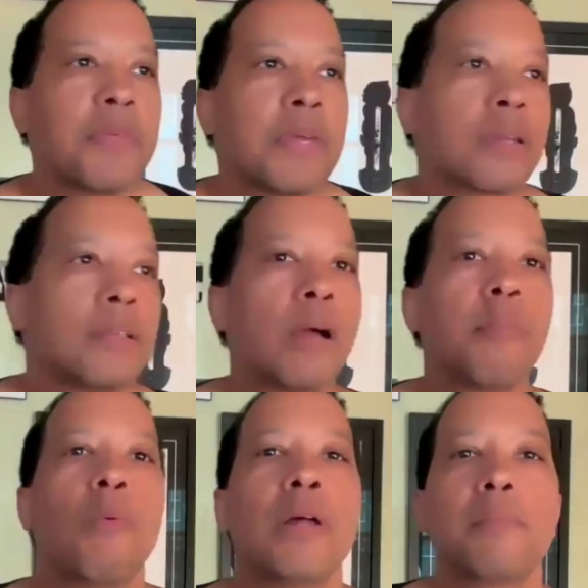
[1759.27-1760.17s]
I think
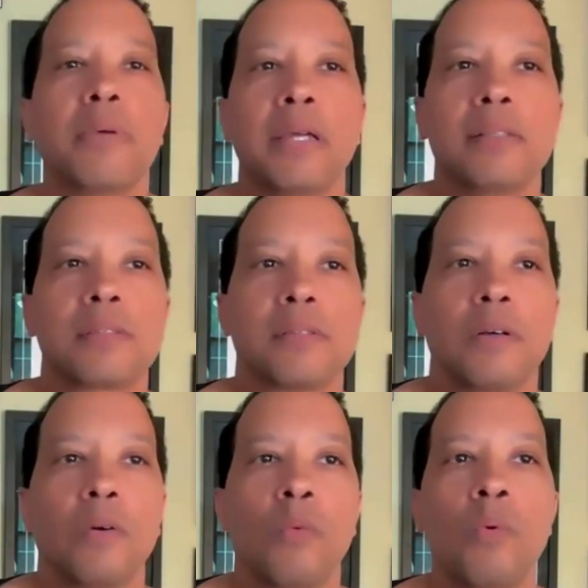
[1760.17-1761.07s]
number one, it means
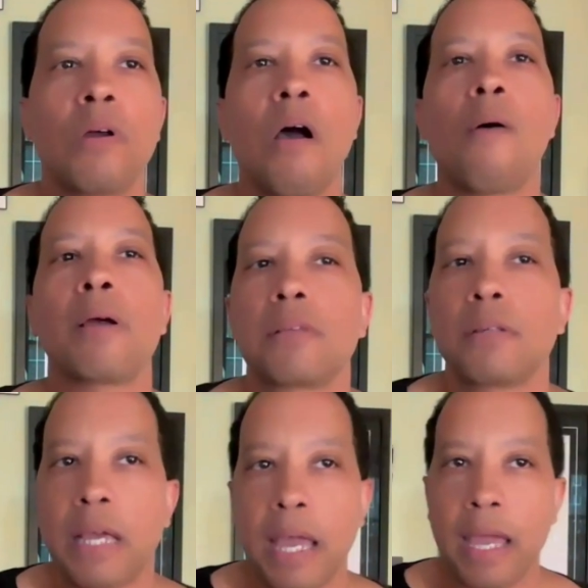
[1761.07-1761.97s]
we're always
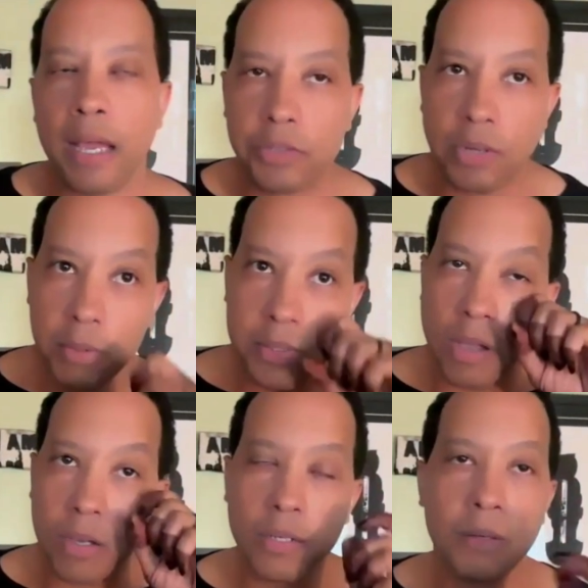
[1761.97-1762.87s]
on the edge. I was
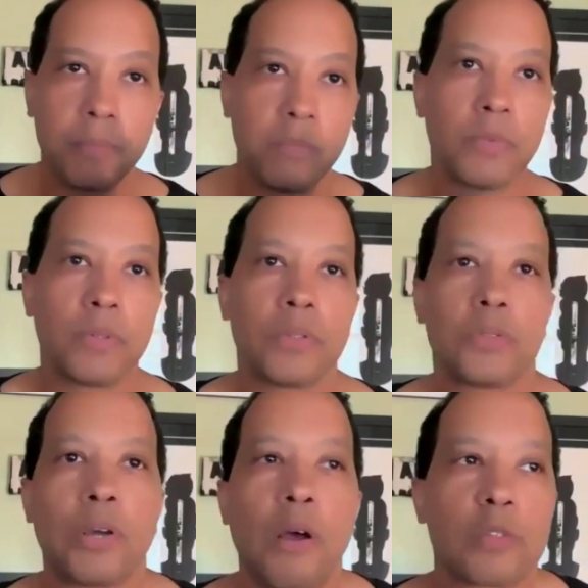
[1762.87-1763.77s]
talking to
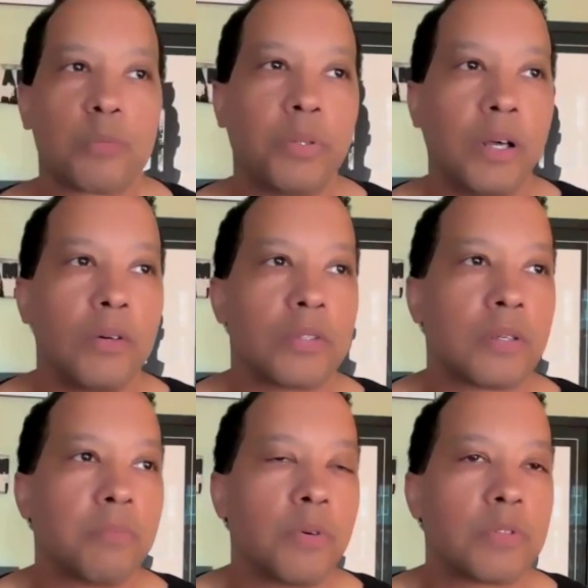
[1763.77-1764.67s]
Charles Blow,
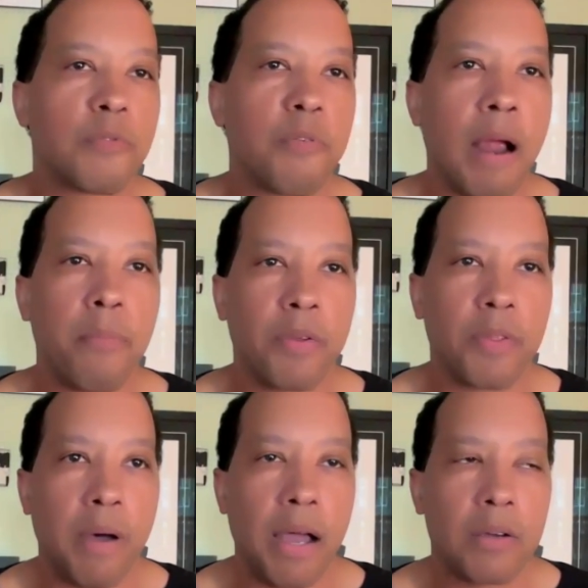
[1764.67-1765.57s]
who was a frat brother
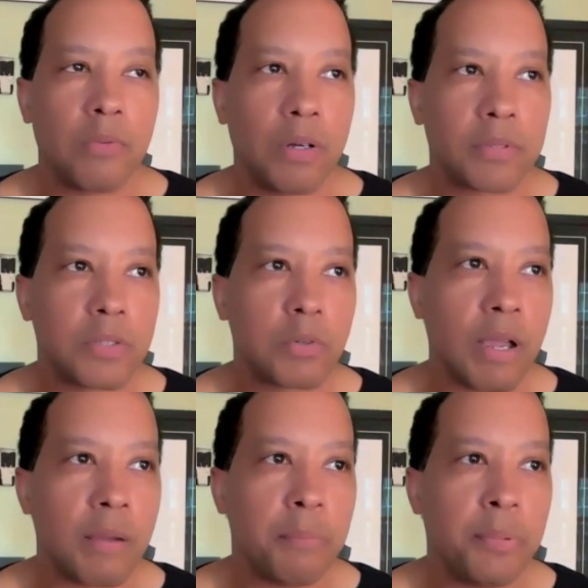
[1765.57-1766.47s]
of mine, who wrote this
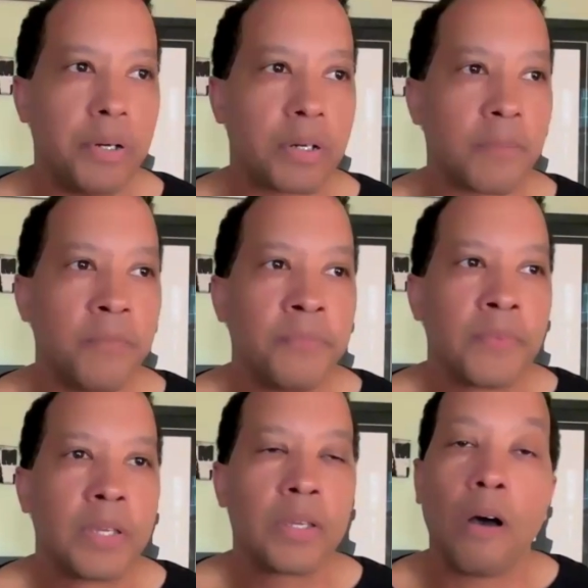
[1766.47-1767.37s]
great book,
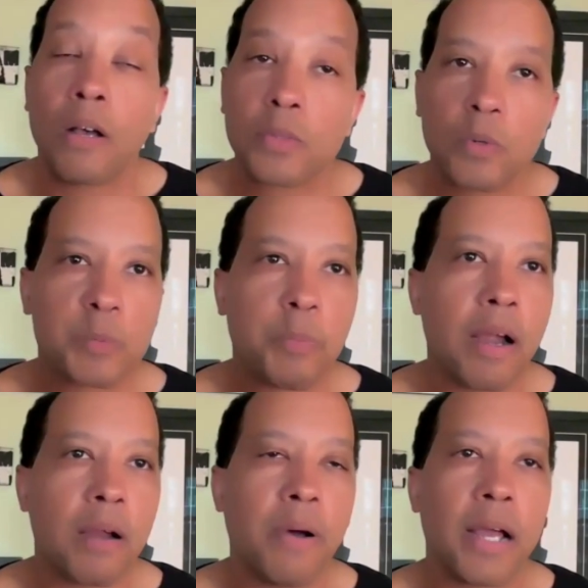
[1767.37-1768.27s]
also
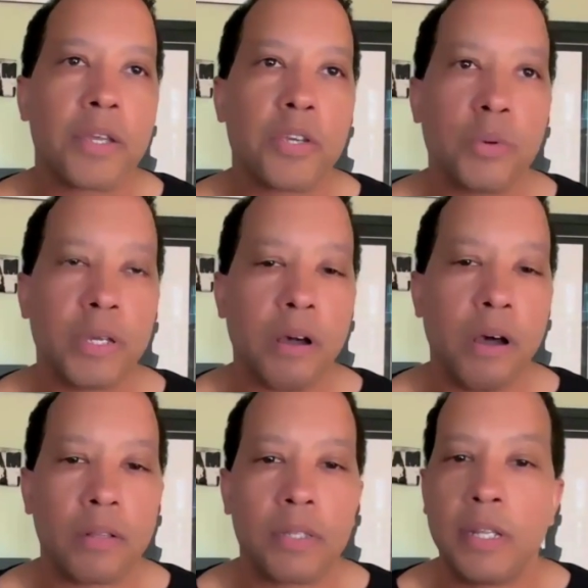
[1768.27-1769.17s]
inspired by Huey,
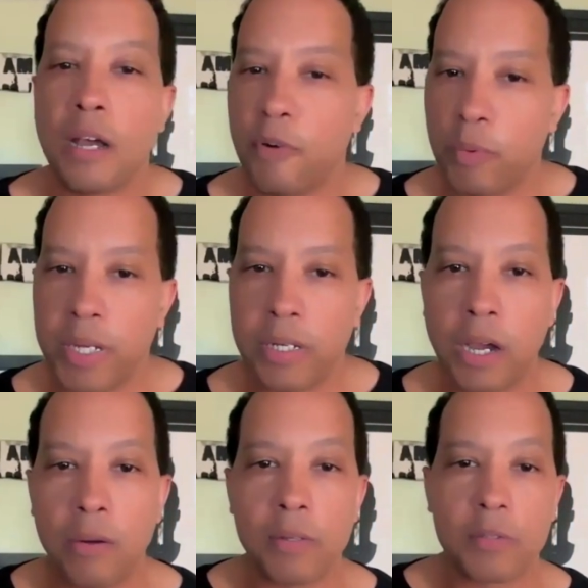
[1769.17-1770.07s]
called The Devil We
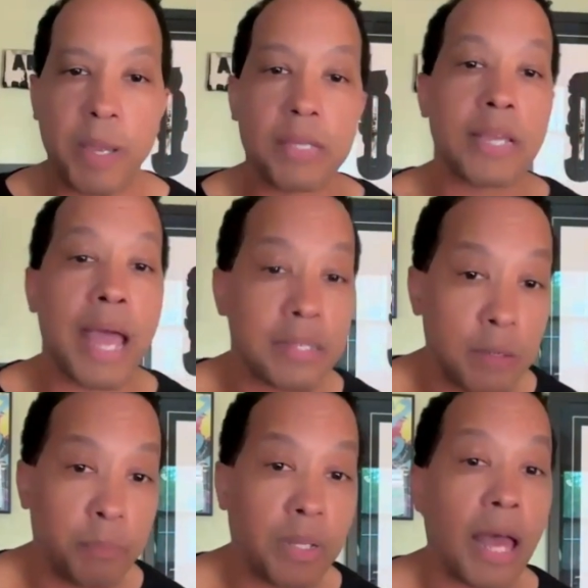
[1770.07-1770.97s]
Know. And it was basically
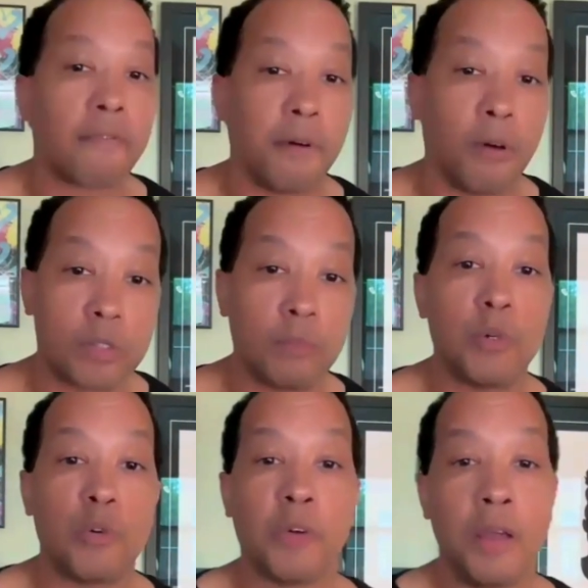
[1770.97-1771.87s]
asking Black folks to
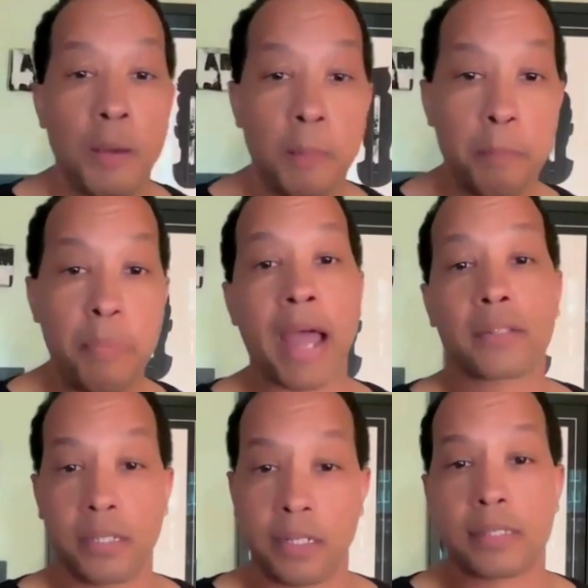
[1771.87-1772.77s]
move
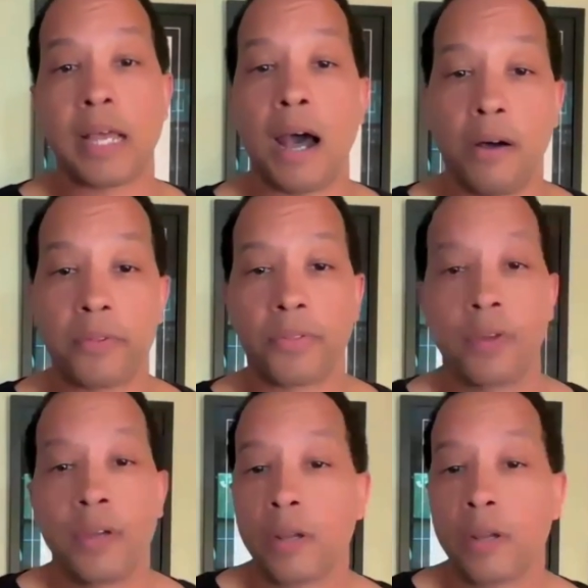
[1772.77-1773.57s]
back to the South.